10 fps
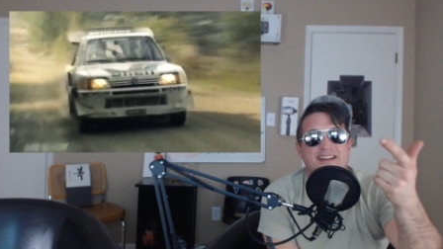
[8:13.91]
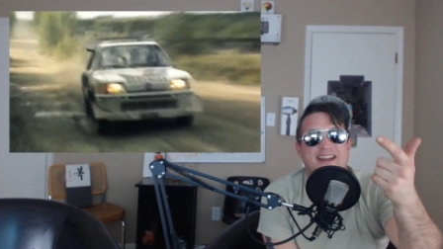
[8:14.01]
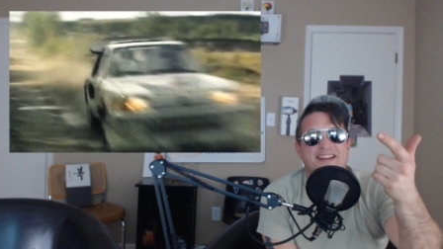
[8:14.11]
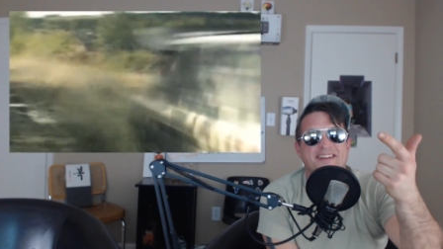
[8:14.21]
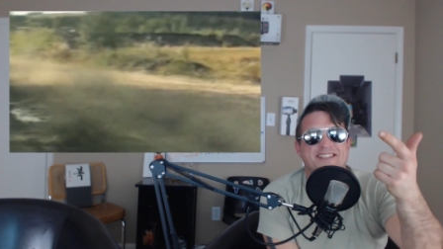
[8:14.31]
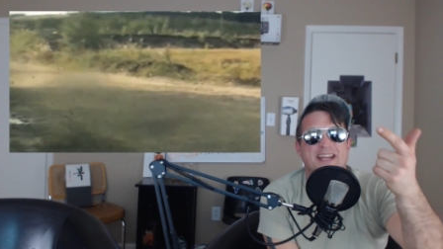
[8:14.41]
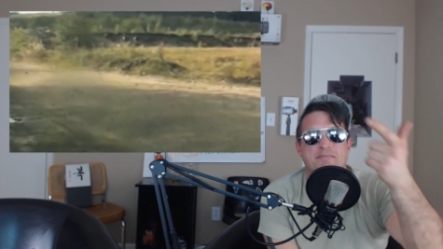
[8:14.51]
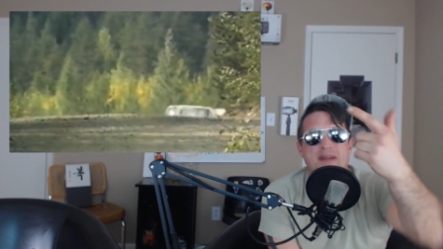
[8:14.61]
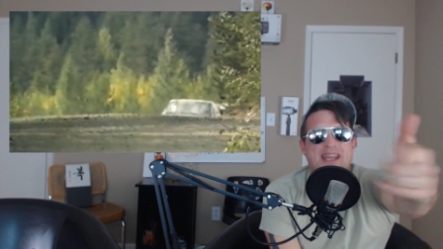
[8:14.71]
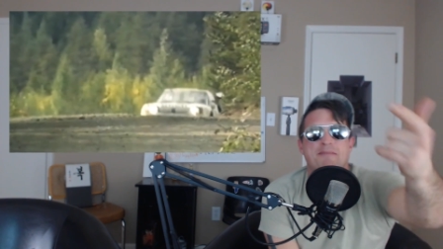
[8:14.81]
It looks like
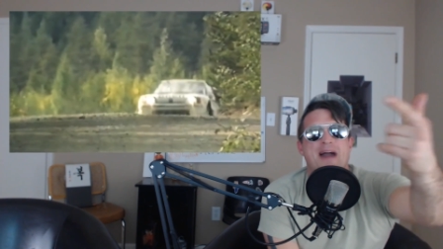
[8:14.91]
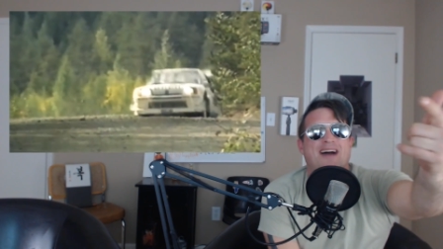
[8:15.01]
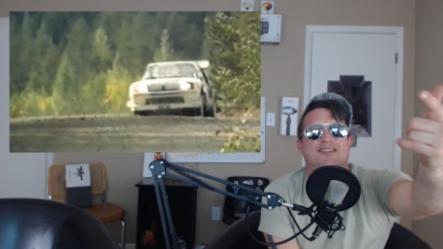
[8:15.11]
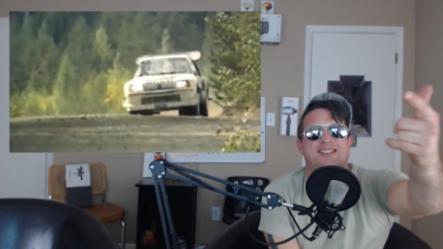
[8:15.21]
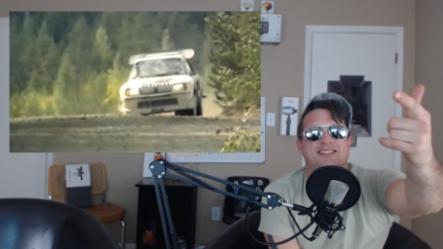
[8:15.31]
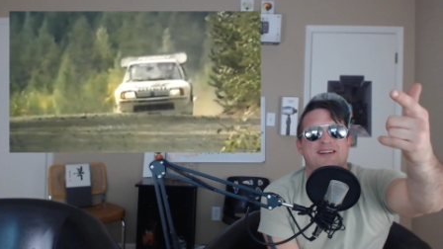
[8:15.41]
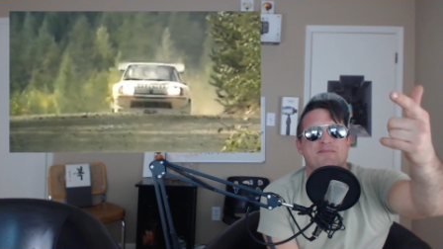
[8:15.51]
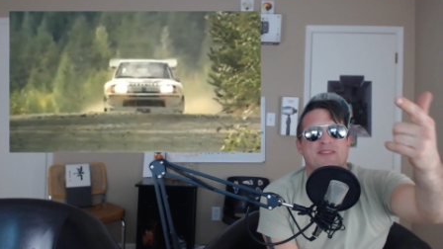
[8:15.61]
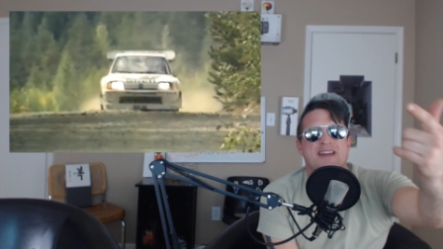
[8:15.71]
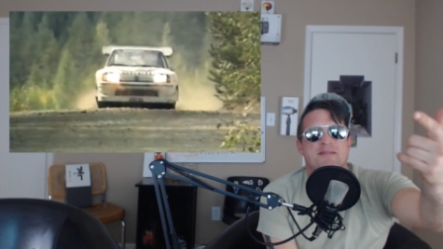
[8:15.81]
Mickey Mouse.
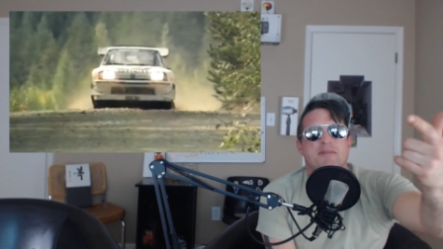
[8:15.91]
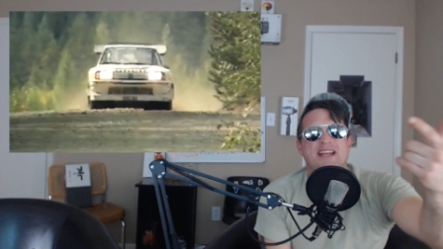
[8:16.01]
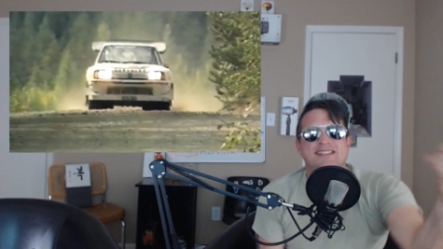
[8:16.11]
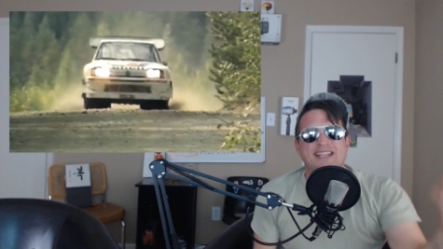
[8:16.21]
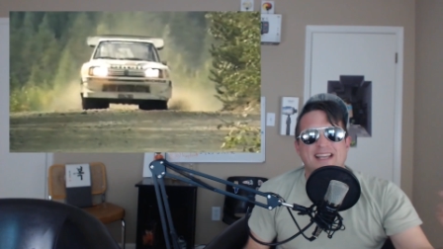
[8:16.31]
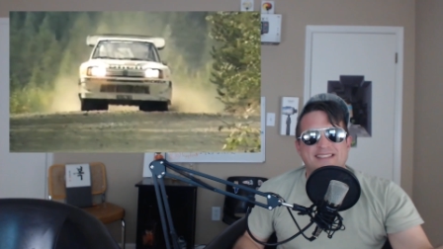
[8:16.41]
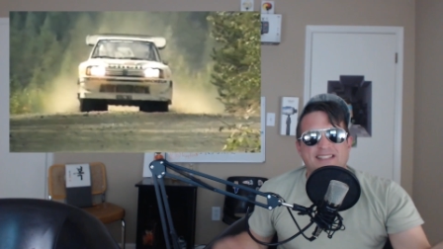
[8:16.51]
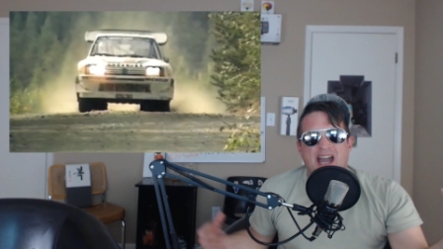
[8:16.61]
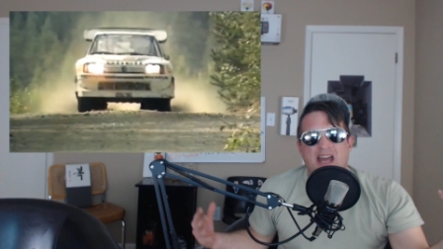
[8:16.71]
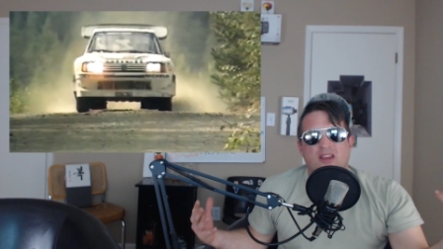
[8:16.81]
But it's, it's
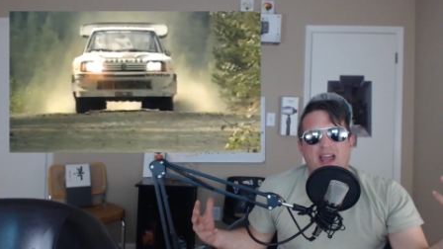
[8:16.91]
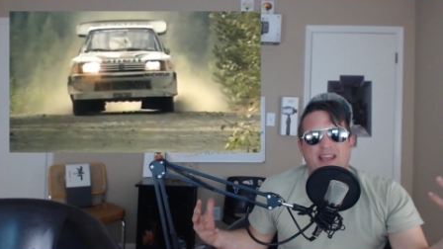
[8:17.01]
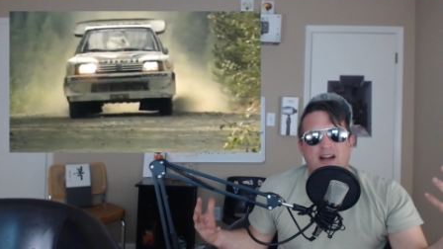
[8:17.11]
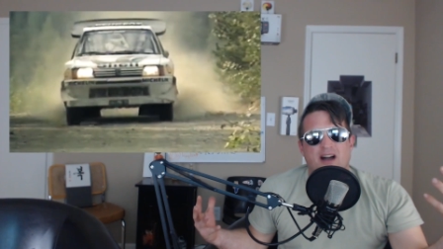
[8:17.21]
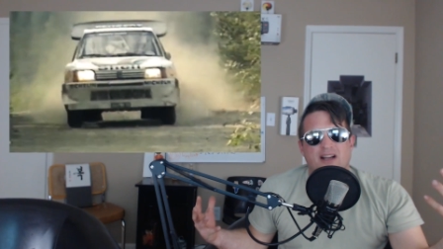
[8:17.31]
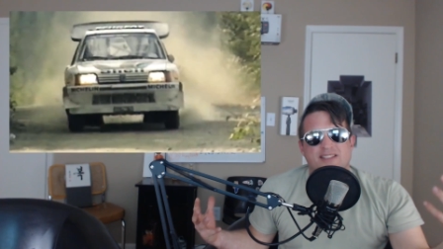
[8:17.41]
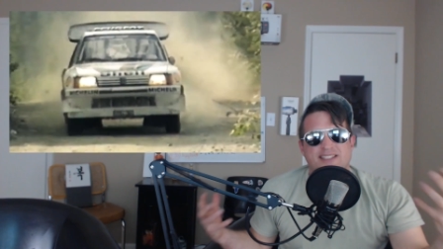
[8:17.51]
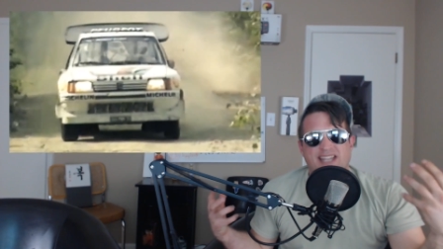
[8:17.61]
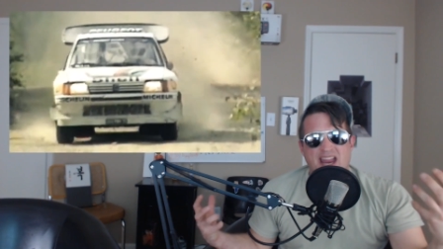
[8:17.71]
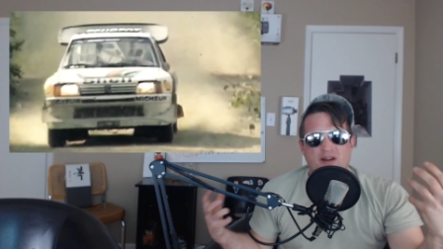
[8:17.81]
got like a, a
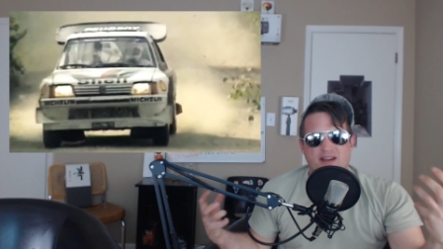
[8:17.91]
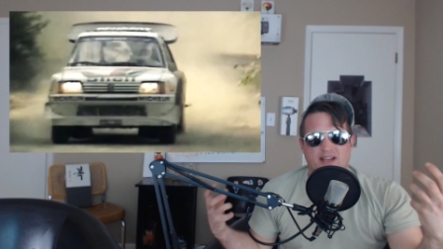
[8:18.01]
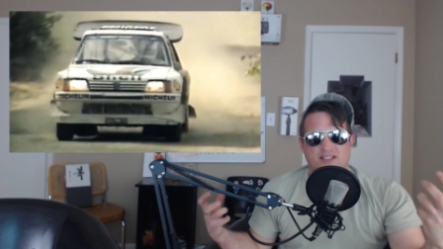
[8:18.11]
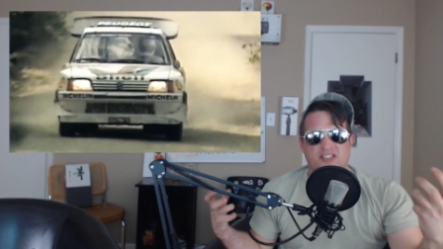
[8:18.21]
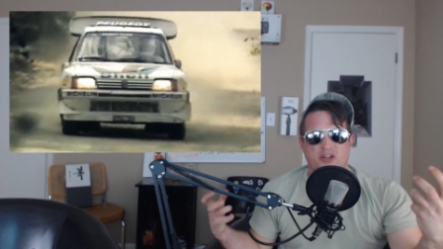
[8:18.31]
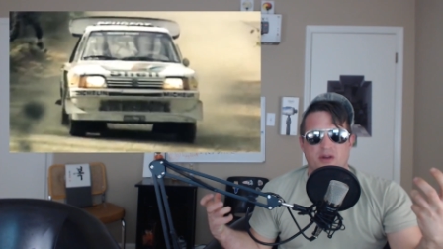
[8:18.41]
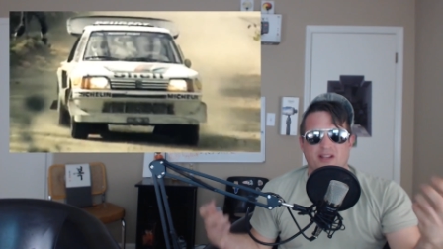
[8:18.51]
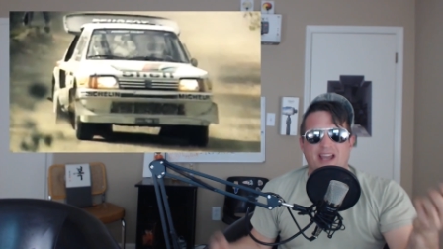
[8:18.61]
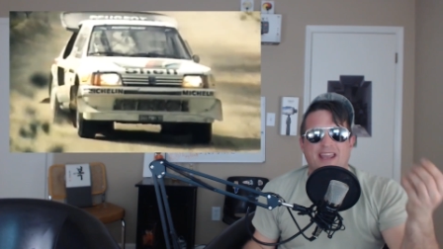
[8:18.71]
scariness to it. Like,